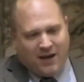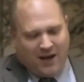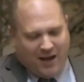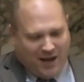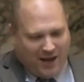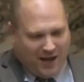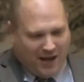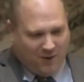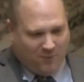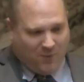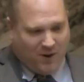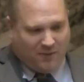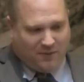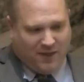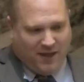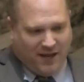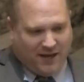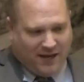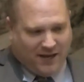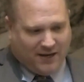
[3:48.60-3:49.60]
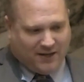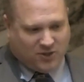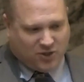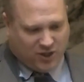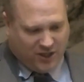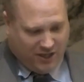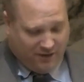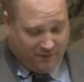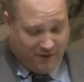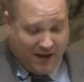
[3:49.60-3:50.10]
and what they can
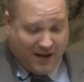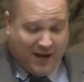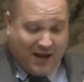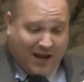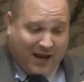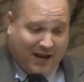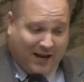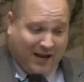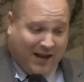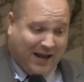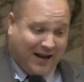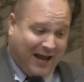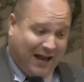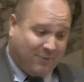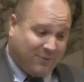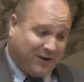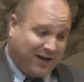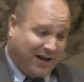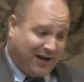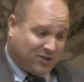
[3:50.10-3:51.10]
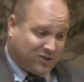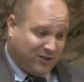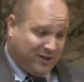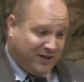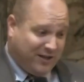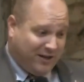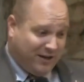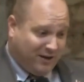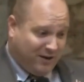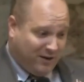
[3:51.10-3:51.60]
achieve. And I would
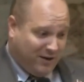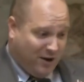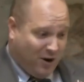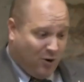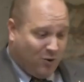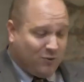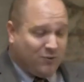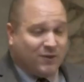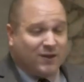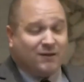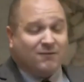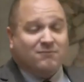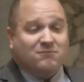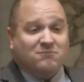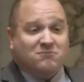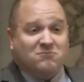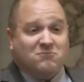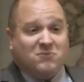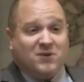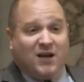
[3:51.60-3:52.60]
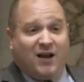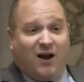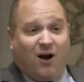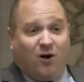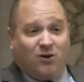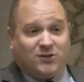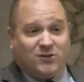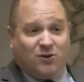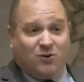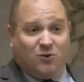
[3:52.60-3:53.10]
actually note that
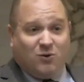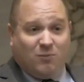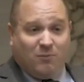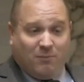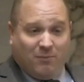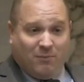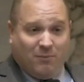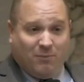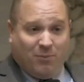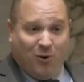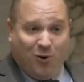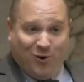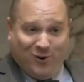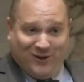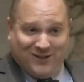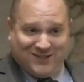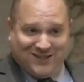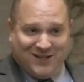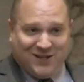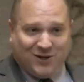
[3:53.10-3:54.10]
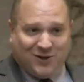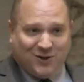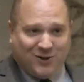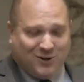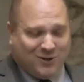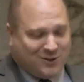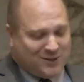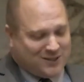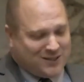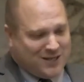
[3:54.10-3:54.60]
also boys and
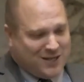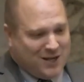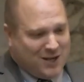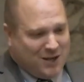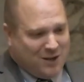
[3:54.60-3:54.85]
girls,